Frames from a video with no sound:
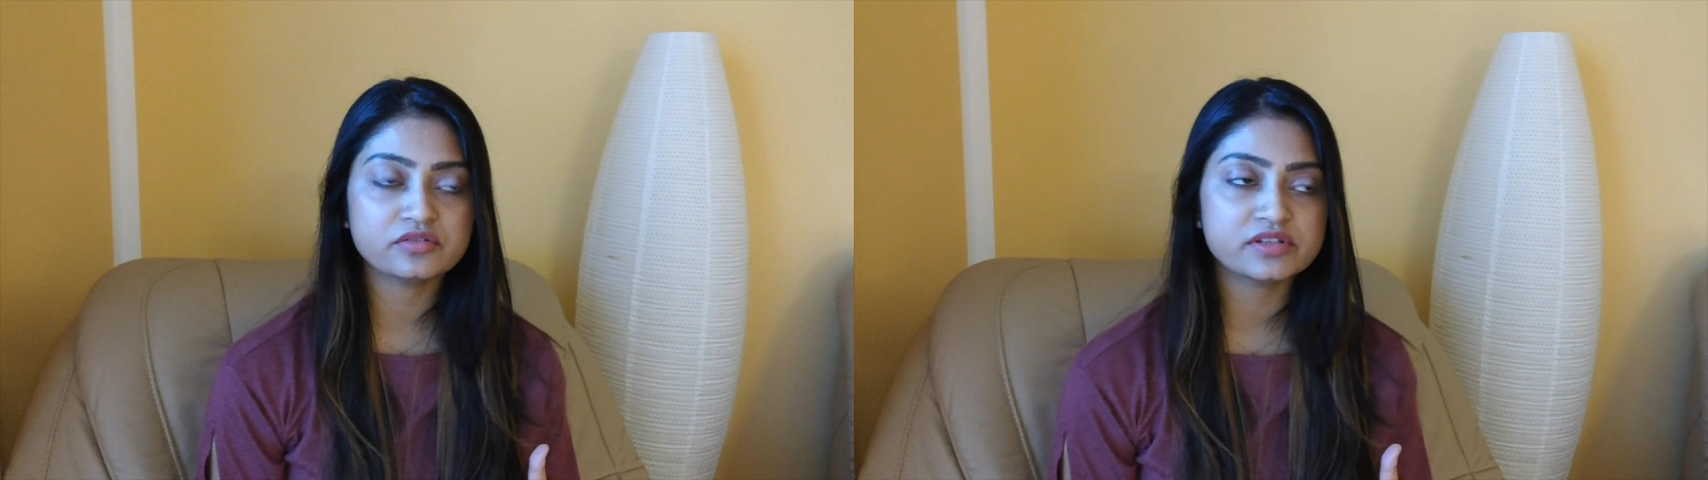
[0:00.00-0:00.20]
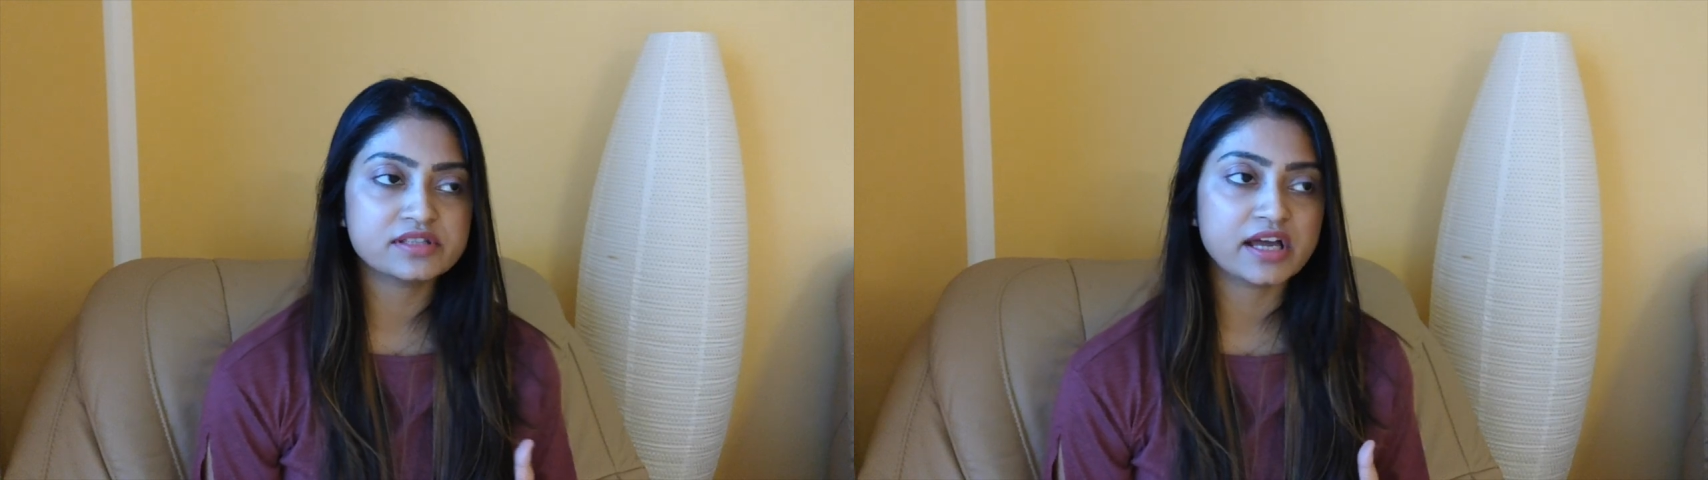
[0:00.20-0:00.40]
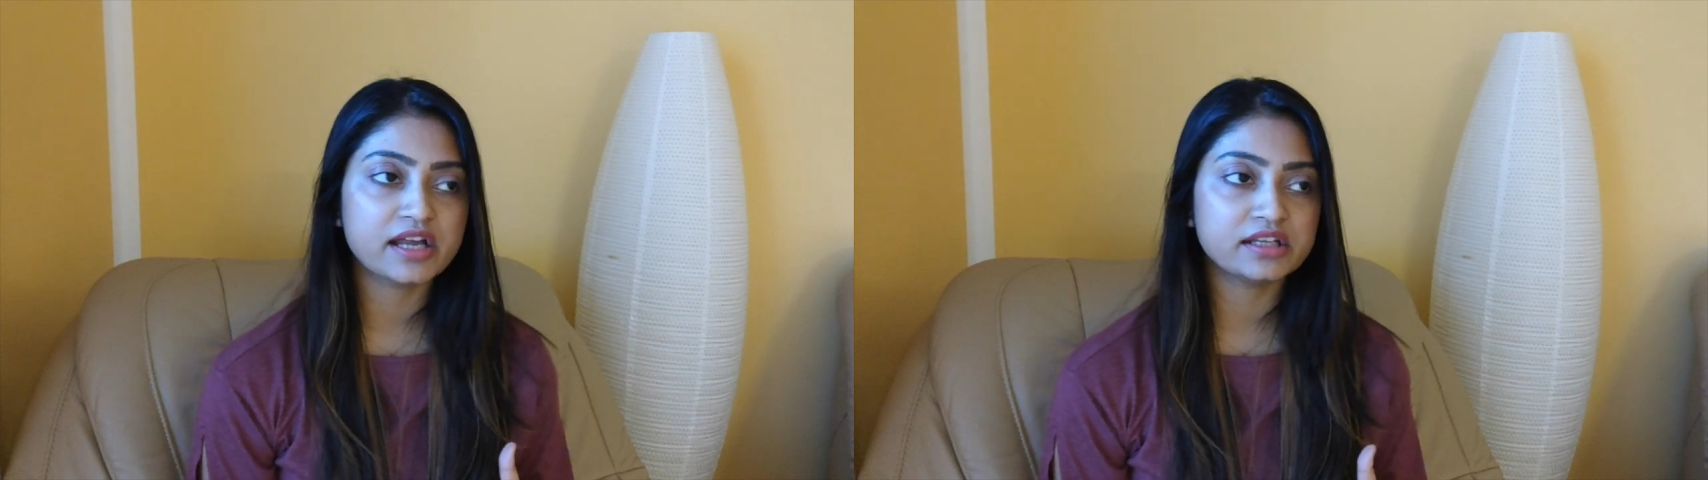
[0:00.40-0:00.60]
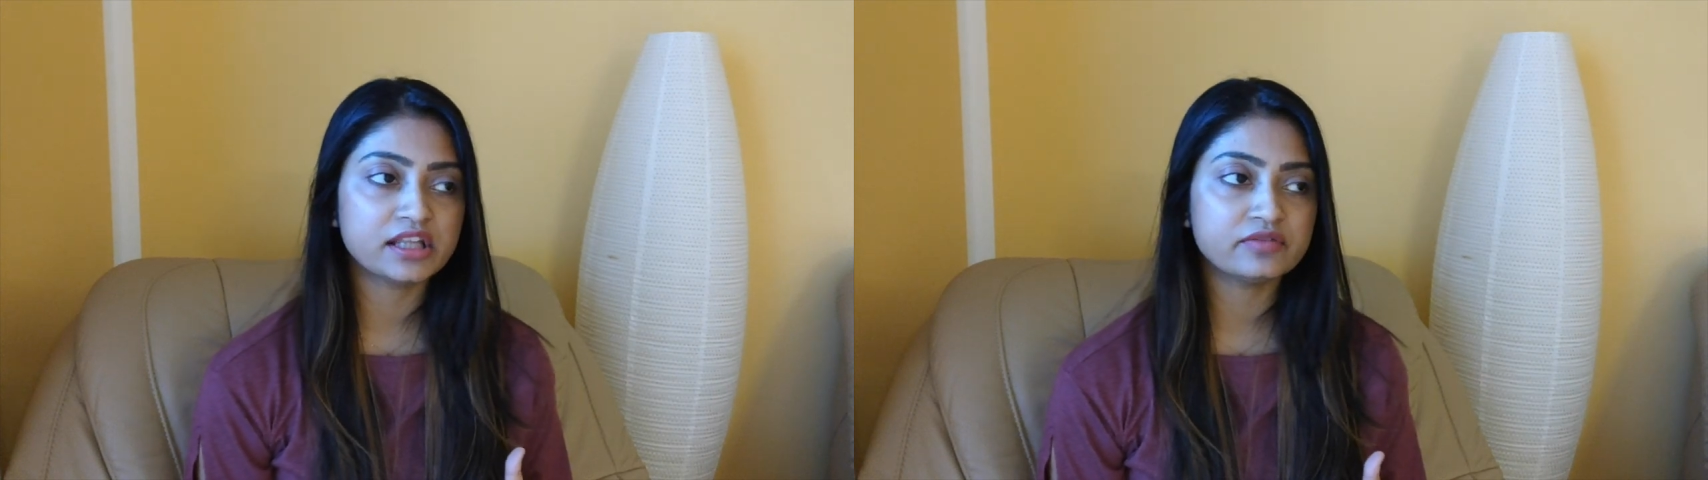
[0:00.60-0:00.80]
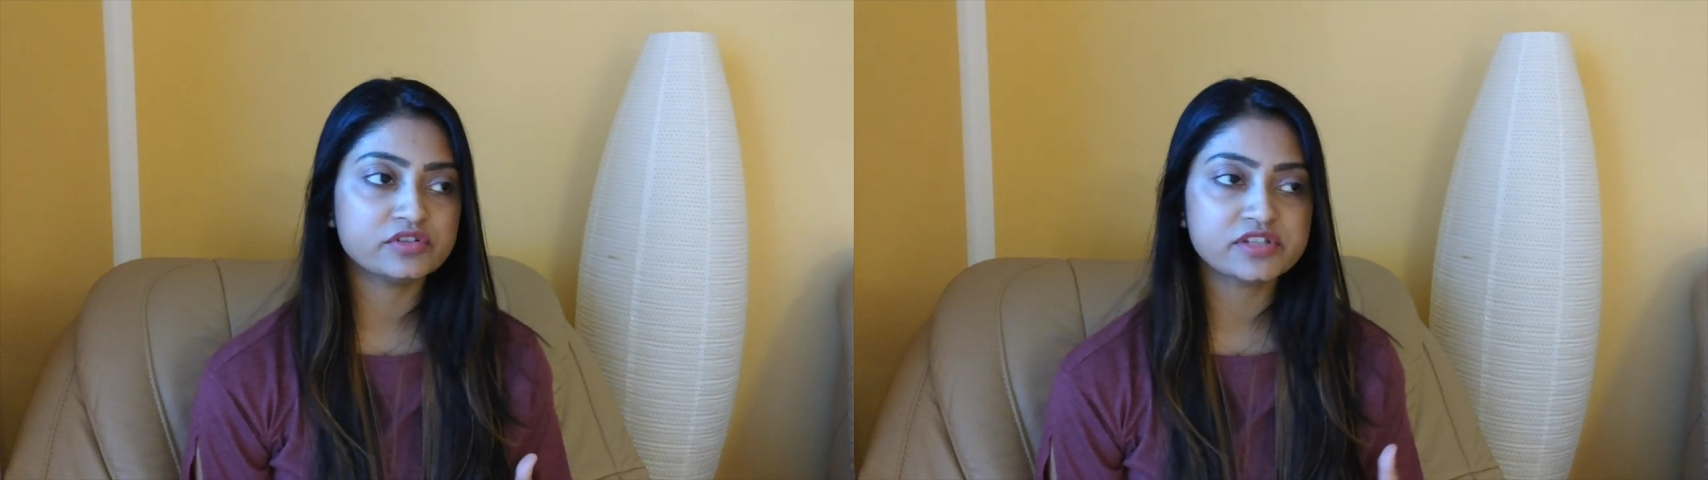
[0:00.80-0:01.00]
was that
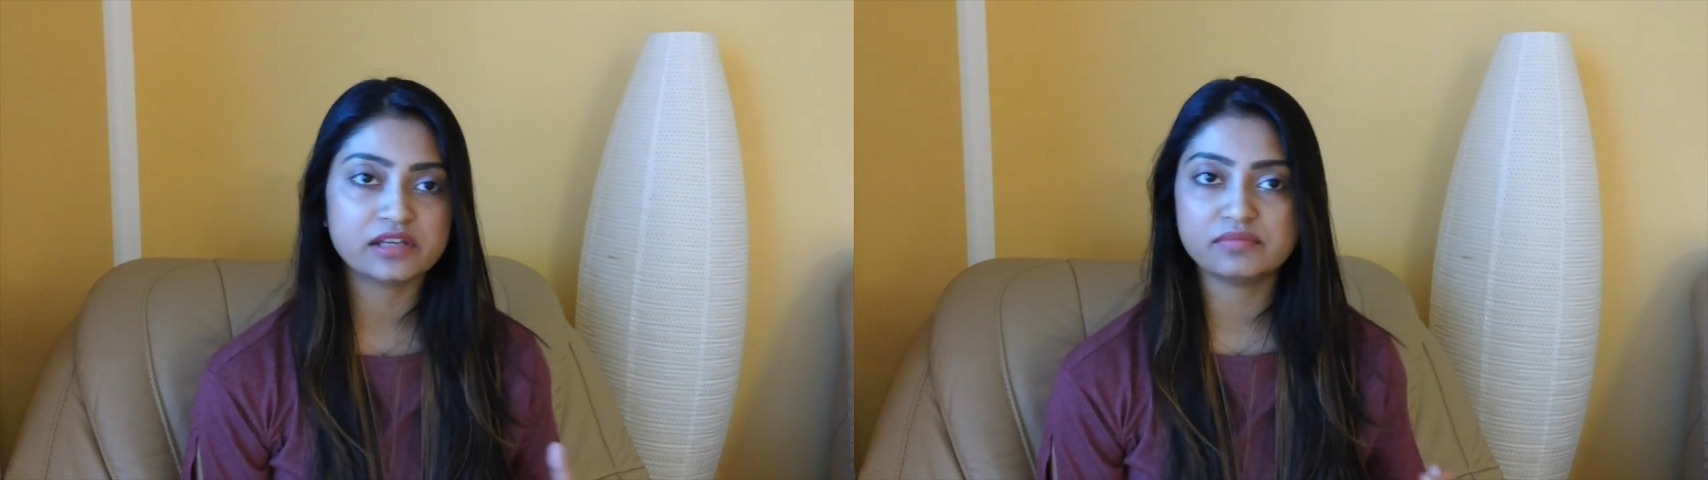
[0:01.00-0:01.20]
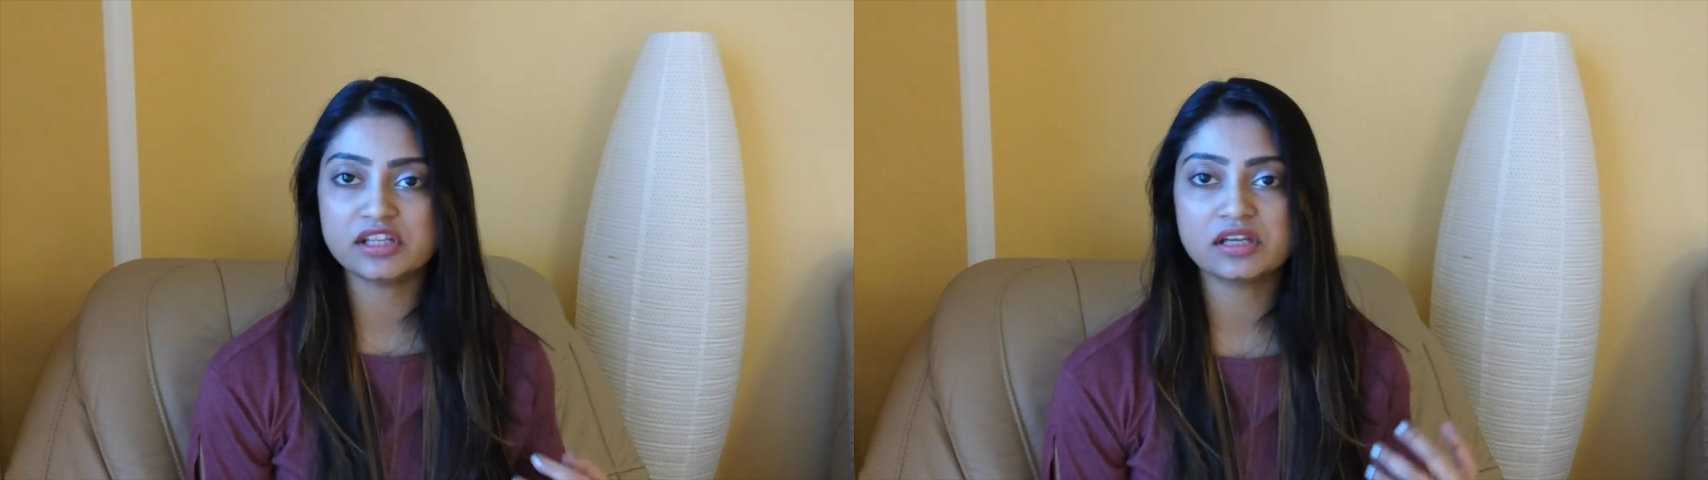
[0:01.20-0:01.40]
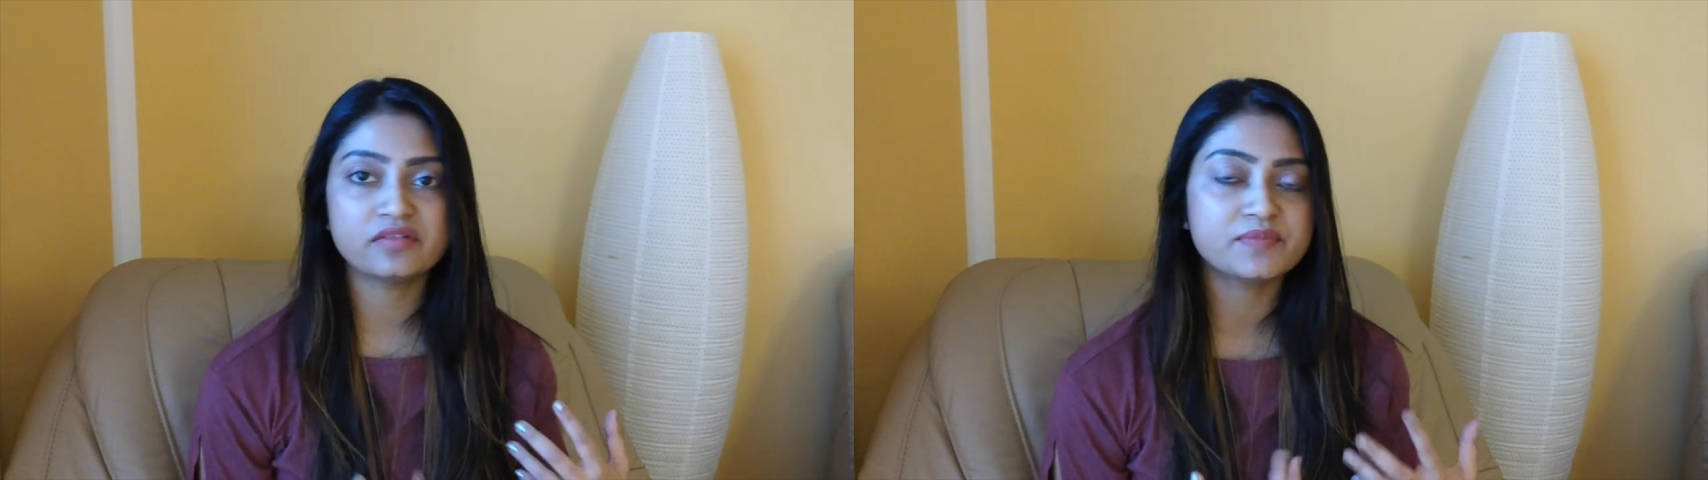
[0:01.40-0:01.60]
they would send me their